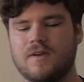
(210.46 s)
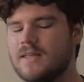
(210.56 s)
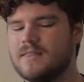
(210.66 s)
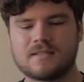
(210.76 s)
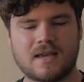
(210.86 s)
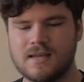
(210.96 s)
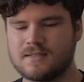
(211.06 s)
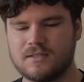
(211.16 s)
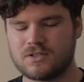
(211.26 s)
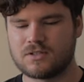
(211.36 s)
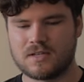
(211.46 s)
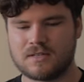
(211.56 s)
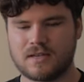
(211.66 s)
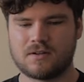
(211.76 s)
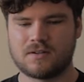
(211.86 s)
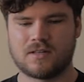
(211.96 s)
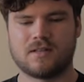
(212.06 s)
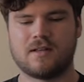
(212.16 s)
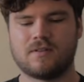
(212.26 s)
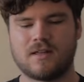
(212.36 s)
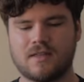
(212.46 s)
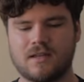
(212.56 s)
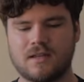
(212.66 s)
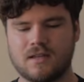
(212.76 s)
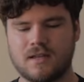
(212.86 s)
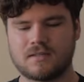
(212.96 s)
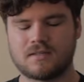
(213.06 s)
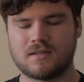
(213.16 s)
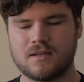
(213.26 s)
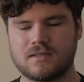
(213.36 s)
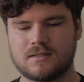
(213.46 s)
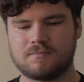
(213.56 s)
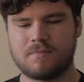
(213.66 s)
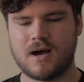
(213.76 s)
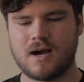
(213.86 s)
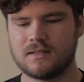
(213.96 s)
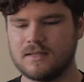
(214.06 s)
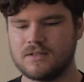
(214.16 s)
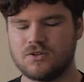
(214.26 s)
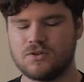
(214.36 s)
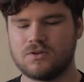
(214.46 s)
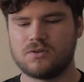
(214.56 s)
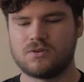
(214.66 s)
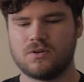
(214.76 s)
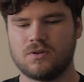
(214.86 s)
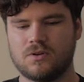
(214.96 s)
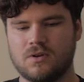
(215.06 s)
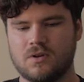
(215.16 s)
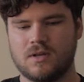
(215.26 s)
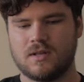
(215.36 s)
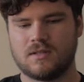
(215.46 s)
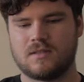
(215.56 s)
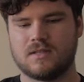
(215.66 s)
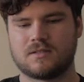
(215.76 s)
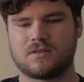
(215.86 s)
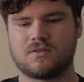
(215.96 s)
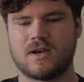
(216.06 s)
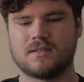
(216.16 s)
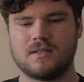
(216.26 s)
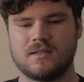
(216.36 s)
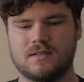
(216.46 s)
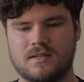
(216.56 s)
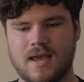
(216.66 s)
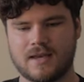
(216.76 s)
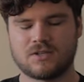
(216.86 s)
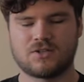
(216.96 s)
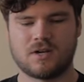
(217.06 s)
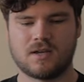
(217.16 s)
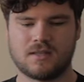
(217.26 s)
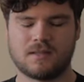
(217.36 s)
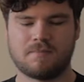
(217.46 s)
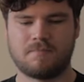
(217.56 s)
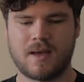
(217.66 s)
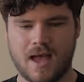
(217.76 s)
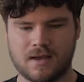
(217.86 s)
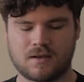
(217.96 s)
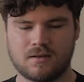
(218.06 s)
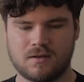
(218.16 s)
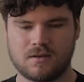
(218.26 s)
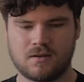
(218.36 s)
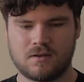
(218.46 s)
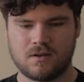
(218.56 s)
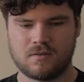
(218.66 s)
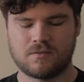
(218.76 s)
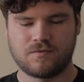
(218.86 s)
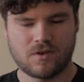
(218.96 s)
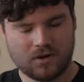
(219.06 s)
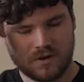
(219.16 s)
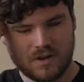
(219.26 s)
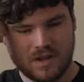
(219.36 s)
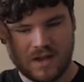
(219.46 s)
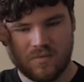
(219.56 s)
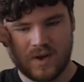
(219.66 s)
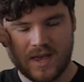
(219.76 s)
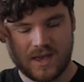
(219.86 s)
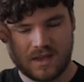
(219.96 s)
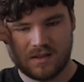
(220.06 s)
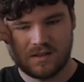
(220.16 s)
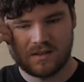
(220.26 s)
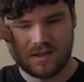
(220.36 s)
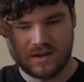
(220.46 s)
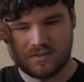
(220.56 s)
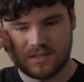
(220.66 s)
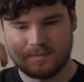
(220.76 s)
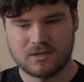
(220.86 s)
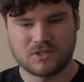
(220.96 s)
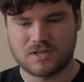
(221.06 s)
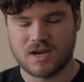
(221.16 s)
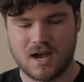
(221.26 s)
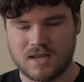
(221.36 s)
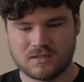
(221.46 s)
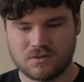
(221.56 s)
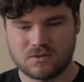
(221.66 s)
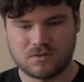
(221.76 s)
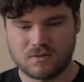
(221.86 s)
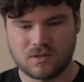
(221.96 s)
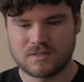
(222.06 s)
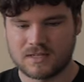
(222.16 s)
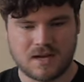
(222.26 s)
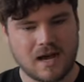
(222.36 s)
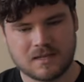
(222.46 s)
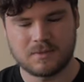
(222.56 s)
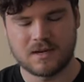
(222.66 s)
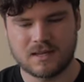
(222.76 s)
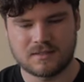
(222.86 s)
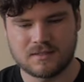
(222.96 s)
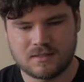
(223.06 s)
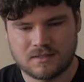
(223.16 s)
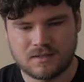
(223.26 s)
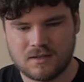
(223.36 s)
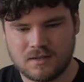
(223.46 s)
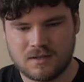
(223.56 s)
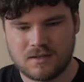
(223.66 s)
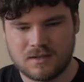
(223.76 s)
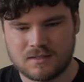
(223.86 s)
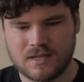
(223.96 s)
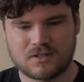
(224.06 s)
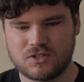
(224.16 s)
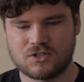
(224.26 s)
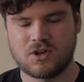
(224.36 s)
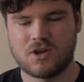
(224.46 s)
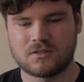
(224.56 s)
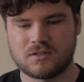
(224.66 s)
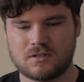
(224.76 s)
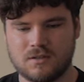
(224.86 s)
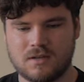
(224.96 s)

in this case, it's like on another level. I think it's partly due to this crazy texture in the back of the photo where, I don't know, there's a bunch of ties, or it looks like ties, but I guess it's actually shirts,